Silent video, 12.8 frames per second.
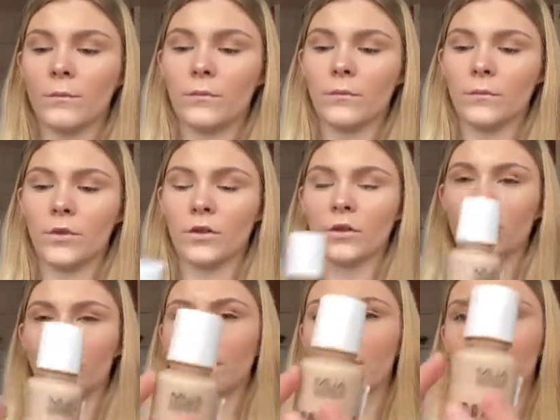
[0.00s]
You can see the
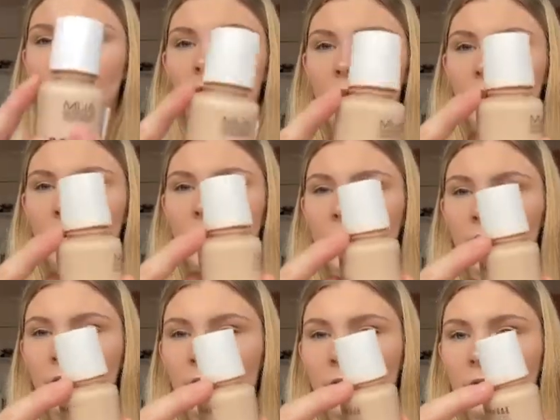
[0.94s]
lid, it's like so
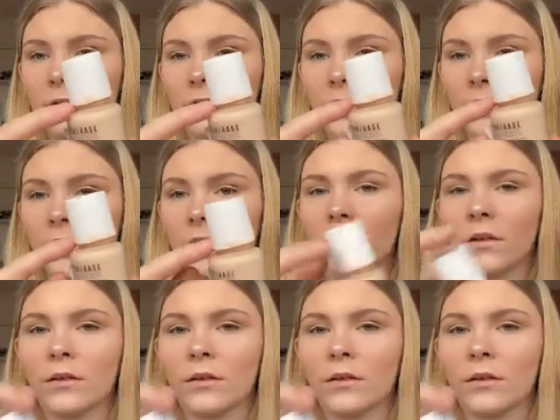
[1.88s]
dirty.